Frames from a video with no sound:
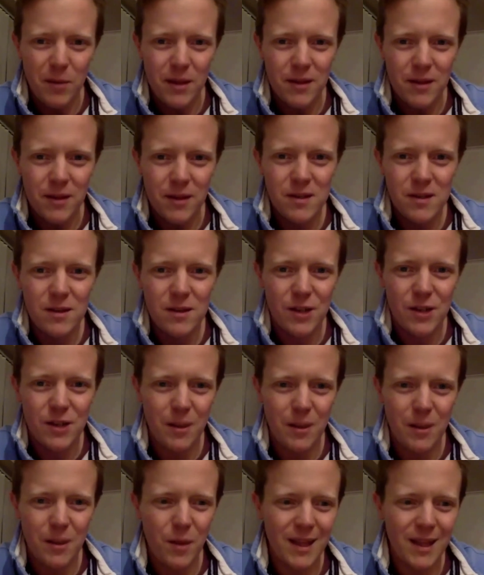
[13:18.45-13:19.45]
to something
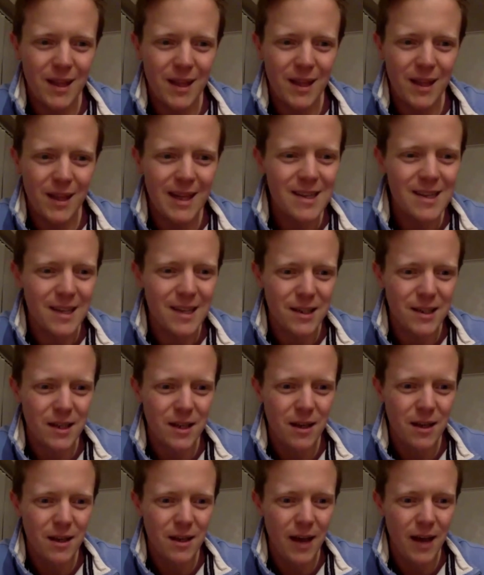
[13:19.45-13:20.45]
that isn't
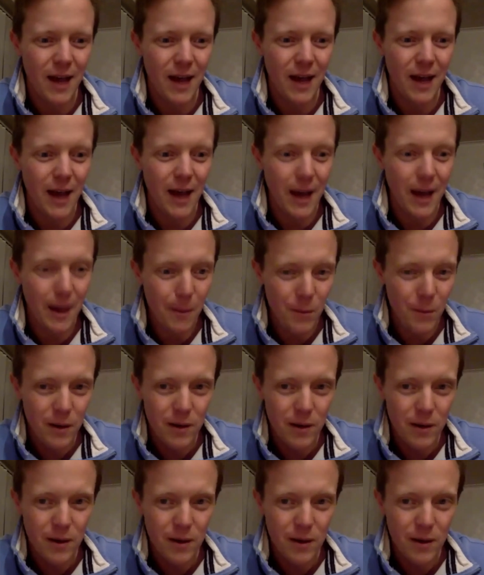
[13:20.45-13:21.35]
him,